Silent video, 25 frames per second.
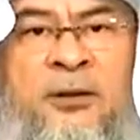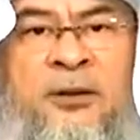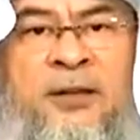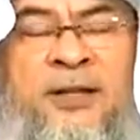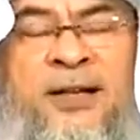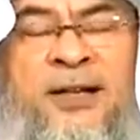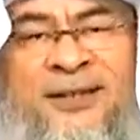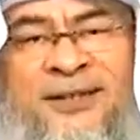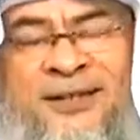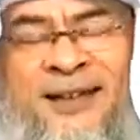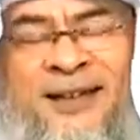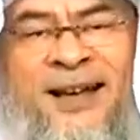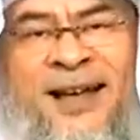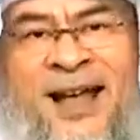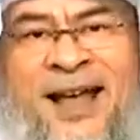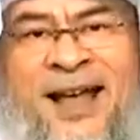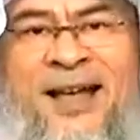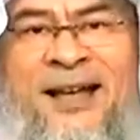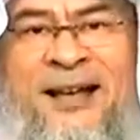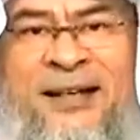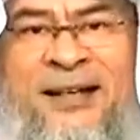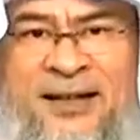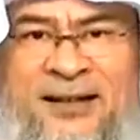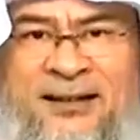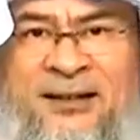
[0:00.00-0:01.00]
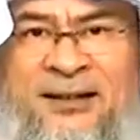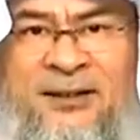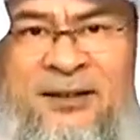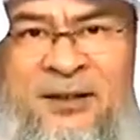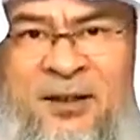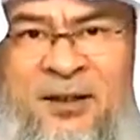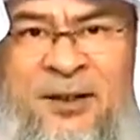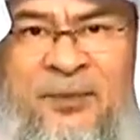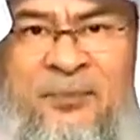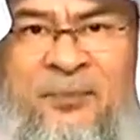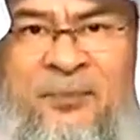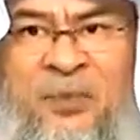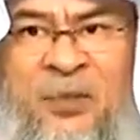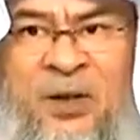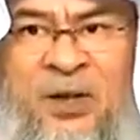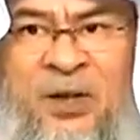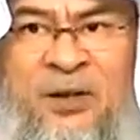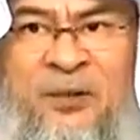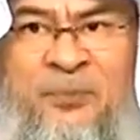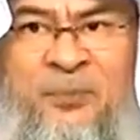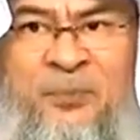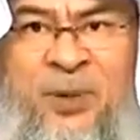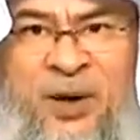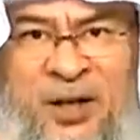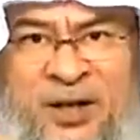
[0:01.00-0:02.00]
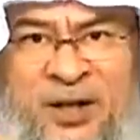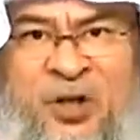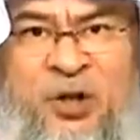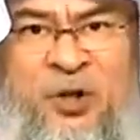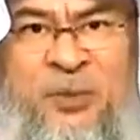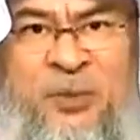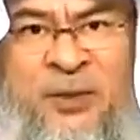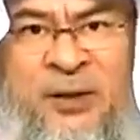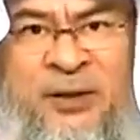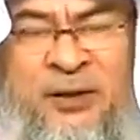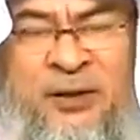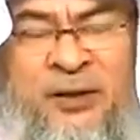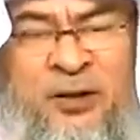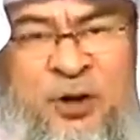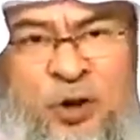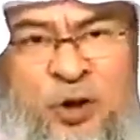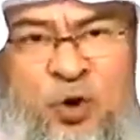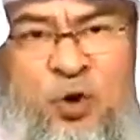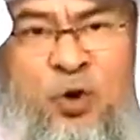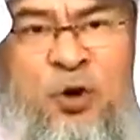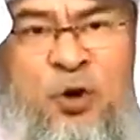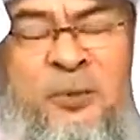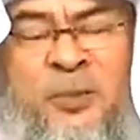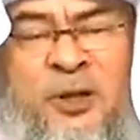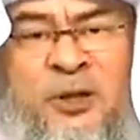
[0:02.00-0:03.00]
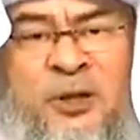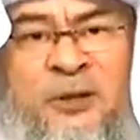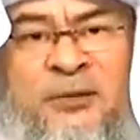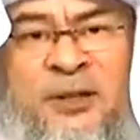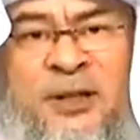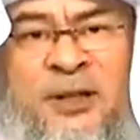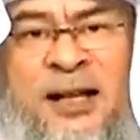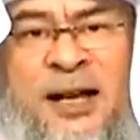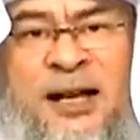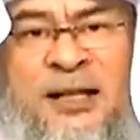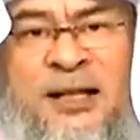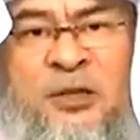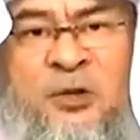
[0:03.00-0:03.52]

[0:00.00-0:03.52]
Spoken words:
Yet the area that the punishment and the torment of Allah